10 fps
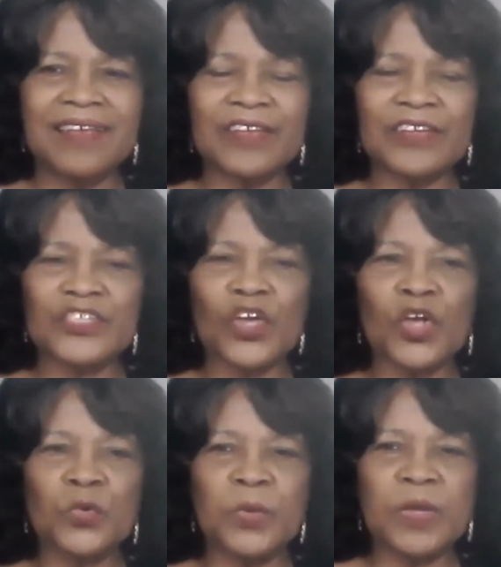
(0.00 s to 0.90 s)
and
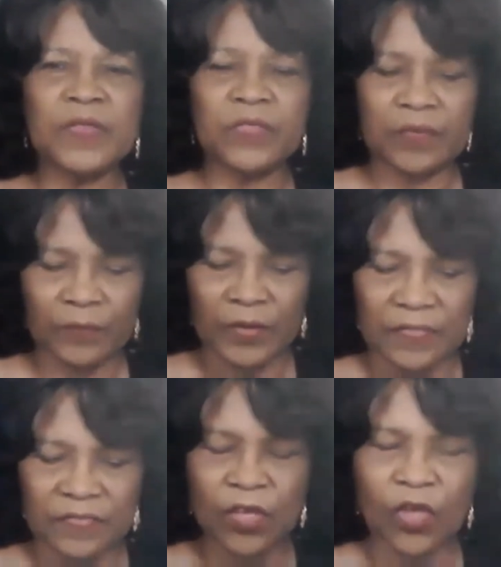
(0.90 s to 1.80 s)
talked with
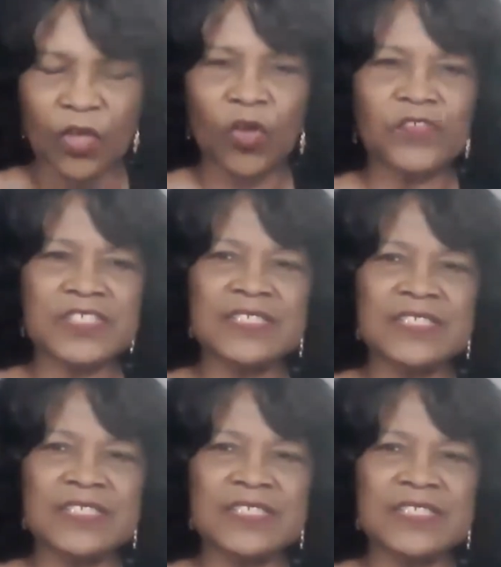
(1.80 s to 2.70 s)
the officers
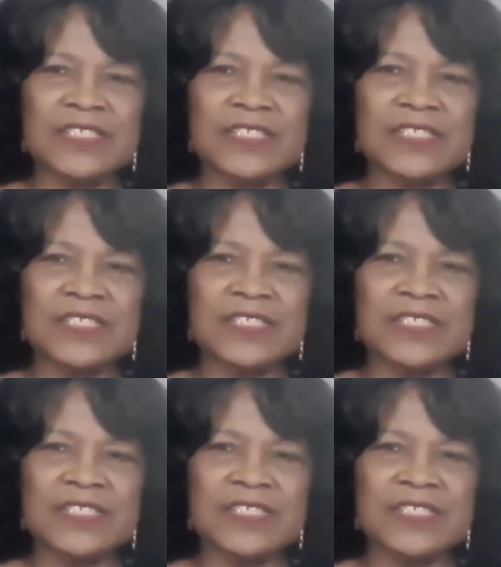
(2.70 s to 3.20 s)
at that time